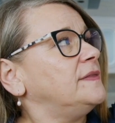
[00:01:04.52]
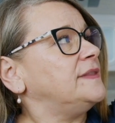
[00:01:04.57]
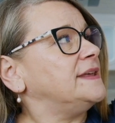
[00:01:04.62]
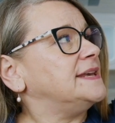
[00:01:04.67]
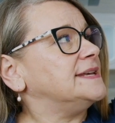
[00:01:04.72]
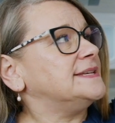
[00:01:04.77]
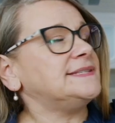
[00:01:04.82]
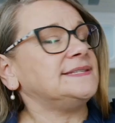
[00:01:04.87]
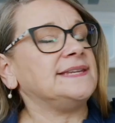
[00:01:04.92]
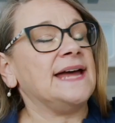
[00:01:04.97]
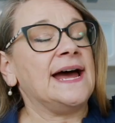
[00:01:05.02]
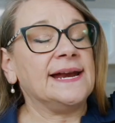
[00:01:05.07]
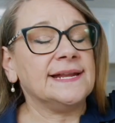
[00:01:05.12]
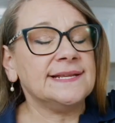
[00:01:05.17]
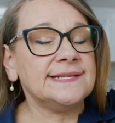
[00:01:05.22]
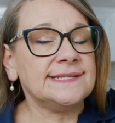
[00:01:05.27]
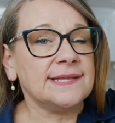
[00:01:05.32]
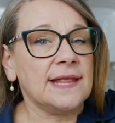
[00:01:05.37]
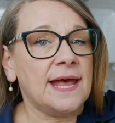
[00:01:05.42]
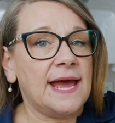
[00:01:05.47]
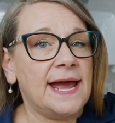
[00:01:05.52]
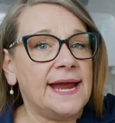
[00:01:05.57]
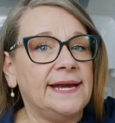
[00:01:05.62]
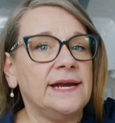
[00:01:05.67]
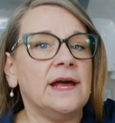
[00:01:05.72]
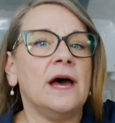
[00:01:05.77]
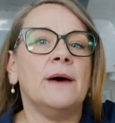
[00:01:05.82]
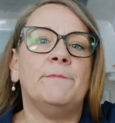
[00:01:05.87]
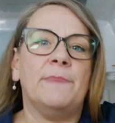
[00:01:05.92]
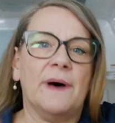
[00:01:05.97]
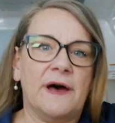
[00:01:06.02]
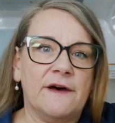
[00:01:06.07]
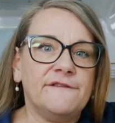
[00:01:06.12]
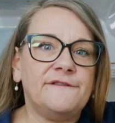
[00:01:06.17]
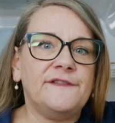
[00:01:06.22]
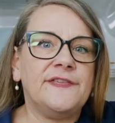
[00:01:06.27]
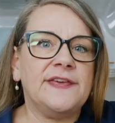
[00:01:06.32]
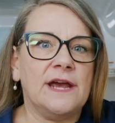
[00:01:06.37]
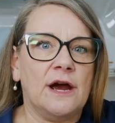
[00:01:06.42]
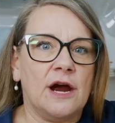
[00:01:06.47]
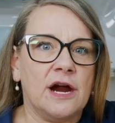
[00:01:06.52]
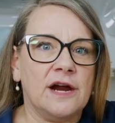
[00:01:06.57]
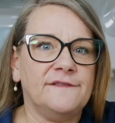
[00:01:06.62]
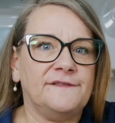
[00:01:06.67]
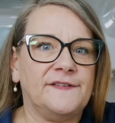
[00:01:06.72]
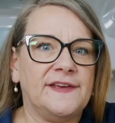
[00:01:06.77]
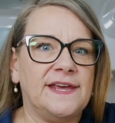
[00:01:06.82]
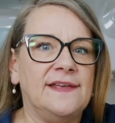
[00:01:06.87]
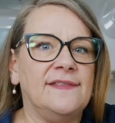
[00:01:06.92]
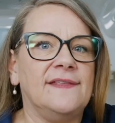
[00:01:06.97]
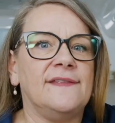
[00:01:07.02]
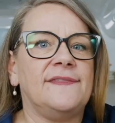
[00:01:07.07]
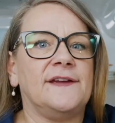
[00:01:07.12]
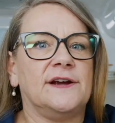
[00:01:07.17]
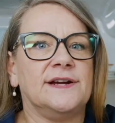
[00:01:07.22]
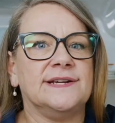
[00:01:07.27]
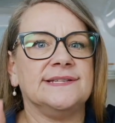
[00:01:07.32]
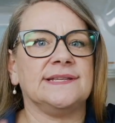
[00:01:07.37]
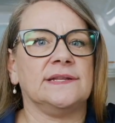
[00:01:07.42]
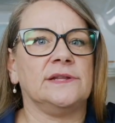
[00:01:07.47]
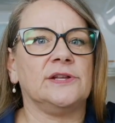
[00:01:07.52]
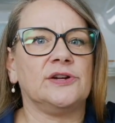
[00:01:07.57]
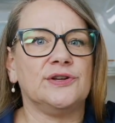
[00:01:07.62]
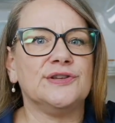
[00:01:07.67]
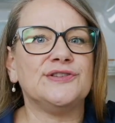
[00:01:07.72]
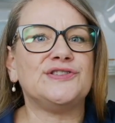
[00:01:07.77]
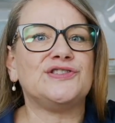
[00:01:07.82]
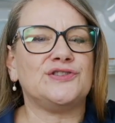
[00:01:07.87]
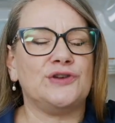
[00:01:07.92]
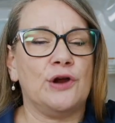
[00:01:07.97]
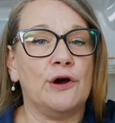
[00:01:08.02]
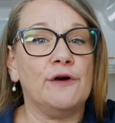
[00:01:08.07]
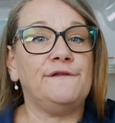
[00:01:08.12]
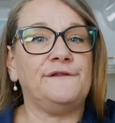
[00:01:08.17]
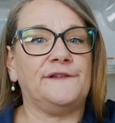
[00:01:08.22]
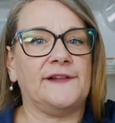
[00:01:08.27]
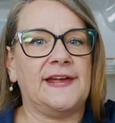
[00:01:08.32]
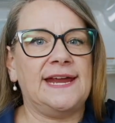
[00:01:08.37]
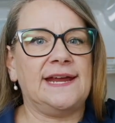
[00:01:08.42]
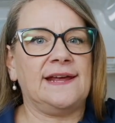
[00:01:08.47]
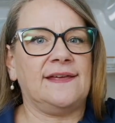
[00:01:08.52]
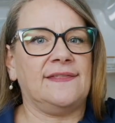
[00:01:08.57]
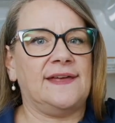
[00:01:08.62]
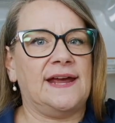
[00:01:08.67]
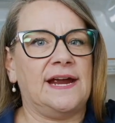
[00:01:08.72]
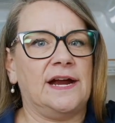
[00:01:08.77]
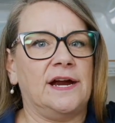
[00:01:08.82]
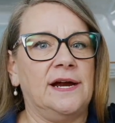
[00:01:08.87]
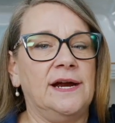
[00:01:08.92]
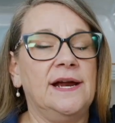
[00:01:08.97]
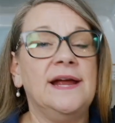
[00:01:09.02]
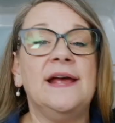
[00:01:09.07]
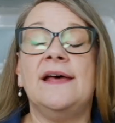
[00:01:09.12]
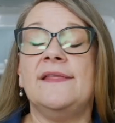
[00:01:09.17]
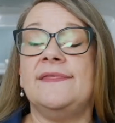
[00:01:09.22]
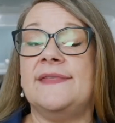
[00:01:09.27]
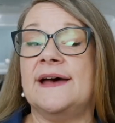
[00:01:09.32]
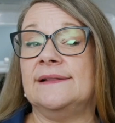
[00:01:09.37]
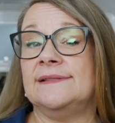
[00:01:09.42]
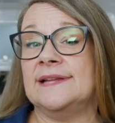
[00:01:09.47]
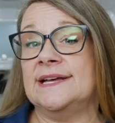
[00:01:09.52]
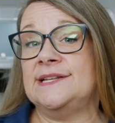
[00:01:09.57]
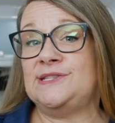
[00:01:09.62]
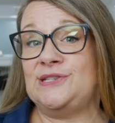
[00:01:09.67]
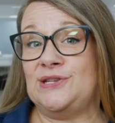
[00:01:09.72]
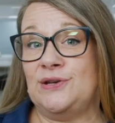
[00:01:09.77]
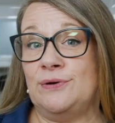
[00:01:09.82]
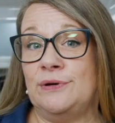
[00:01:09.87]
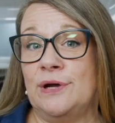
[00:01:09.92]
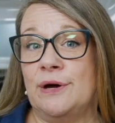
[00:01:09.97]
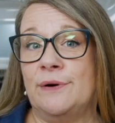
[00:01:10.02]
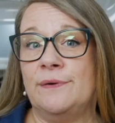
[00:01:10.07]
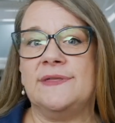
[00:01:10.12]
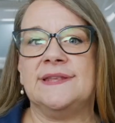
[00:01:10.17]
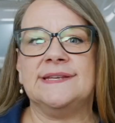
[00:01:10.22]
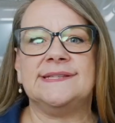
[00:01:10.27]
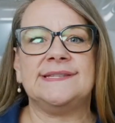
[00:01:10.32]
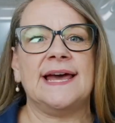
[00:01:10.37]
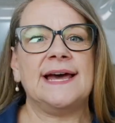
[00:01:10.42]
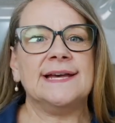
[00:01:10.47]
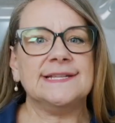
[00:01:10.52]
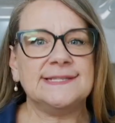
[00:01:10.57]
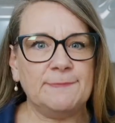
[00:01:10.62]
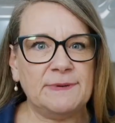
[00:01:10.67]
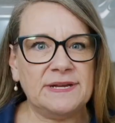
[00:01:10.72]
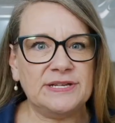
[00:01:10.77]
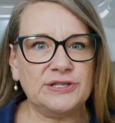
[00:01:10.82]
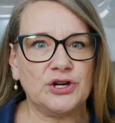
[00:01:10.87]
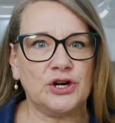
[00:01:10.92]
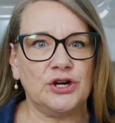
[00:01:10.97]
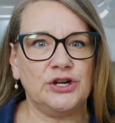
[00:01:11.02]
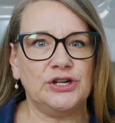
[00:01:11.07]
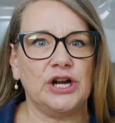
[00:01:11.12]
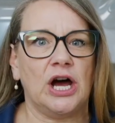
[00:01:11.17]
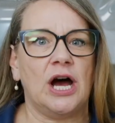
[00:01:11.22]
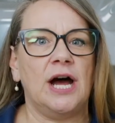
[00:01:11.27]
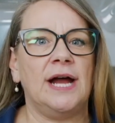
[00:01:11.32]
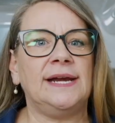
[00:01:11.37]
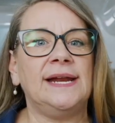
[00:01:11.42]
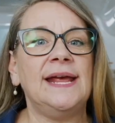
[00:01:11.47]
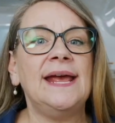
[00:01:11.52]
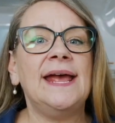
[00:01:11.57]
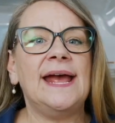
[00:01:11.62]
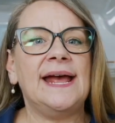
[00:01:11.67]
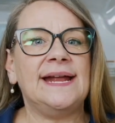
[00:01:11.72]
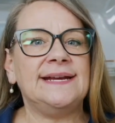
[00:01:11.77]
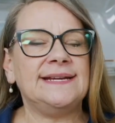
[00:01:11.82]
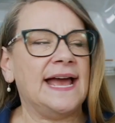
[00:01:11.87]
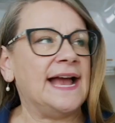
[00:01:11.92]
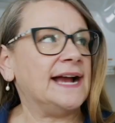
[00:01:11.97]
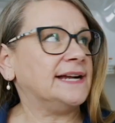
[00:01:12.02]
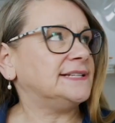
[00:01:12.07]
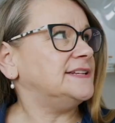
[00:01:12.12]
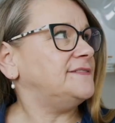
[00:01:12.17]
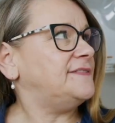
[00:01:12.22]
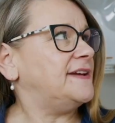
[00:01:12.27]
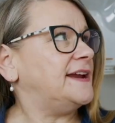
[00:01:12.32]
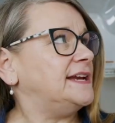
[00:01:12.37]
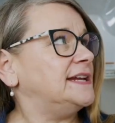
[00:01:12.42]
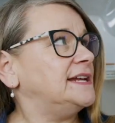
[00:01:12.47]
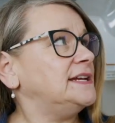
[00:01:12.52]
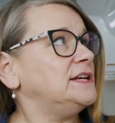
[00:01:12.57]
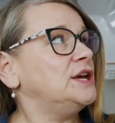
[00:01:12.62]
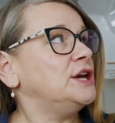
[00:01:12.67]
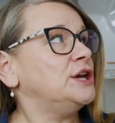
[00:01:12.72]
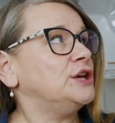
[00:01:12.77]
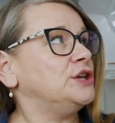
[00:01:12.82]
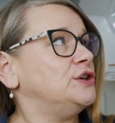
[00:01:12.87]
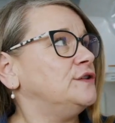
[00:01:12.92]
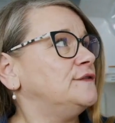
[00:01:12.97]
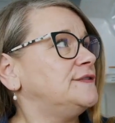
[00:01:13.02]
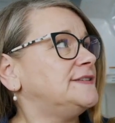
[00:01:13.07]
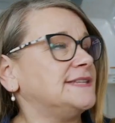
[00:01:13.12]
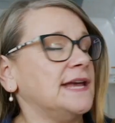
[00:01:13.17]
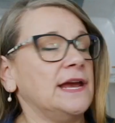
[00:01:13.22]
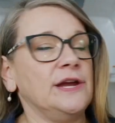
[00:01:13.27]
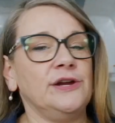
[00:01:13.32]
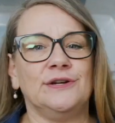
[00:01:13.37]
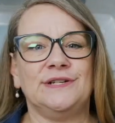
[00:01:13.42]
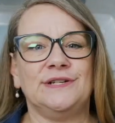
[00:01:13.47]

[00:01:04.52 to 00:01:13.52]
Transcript: the status line above the RV that there is a little snowflake there that lets you know this has been turned on and activated. You've set your